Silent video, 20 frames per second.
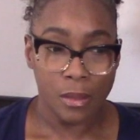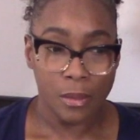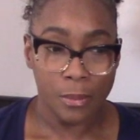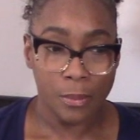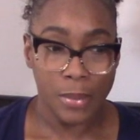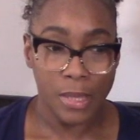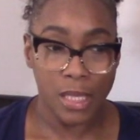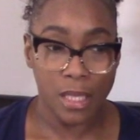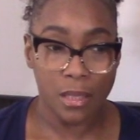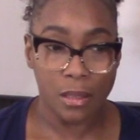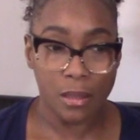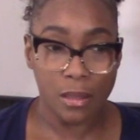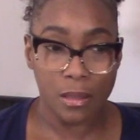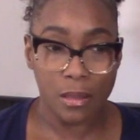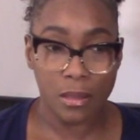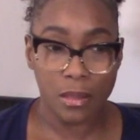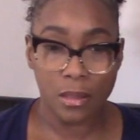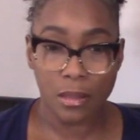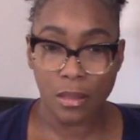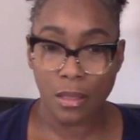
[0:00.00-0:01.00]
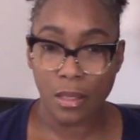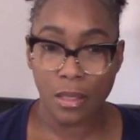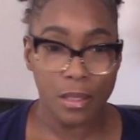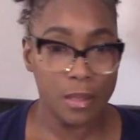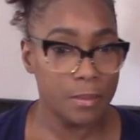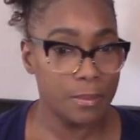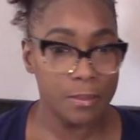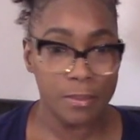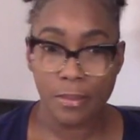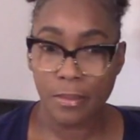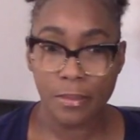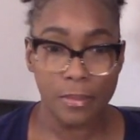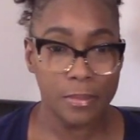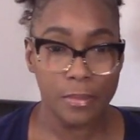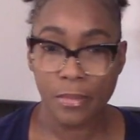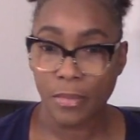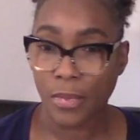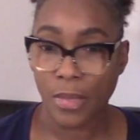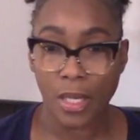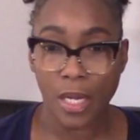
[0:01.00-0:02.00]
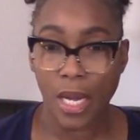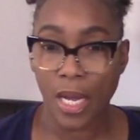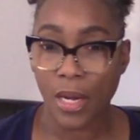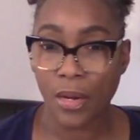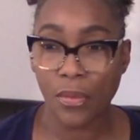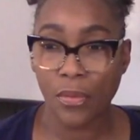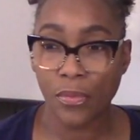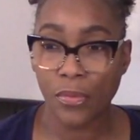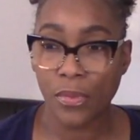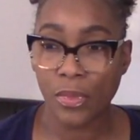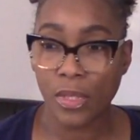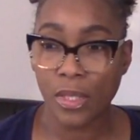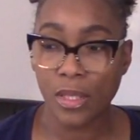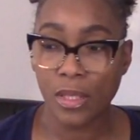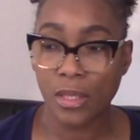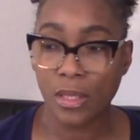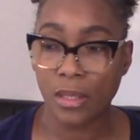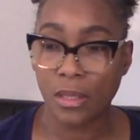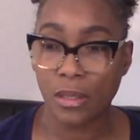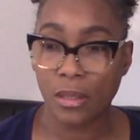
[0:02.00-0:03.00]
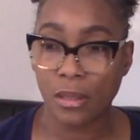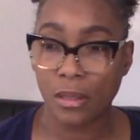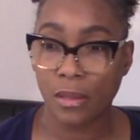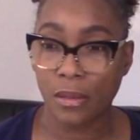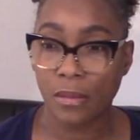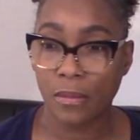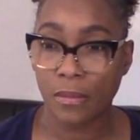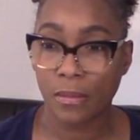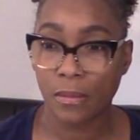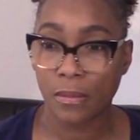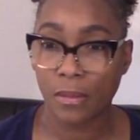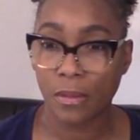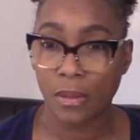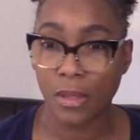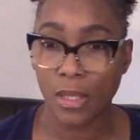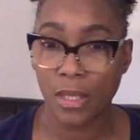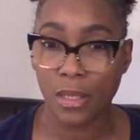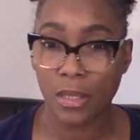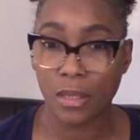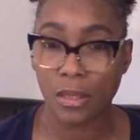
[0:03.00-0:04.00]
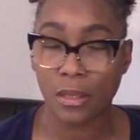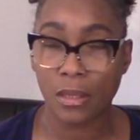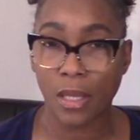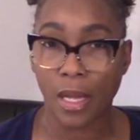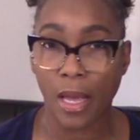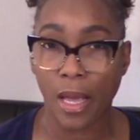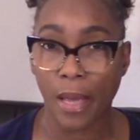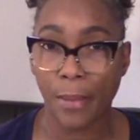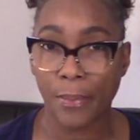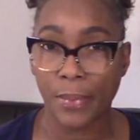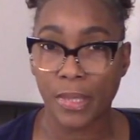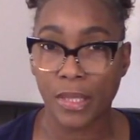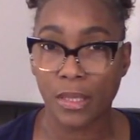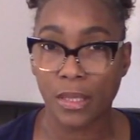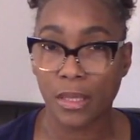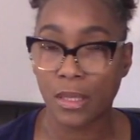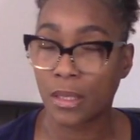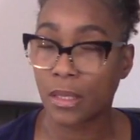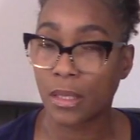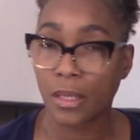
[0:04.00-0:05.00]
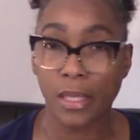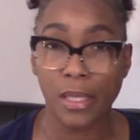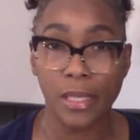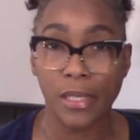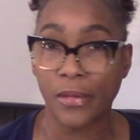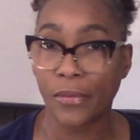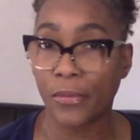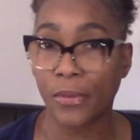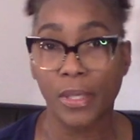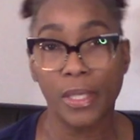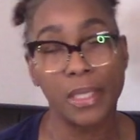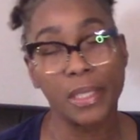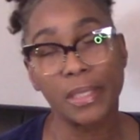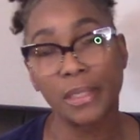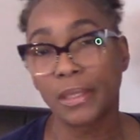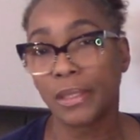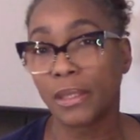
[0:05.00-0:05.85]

because um, I don't want this to happen to anyone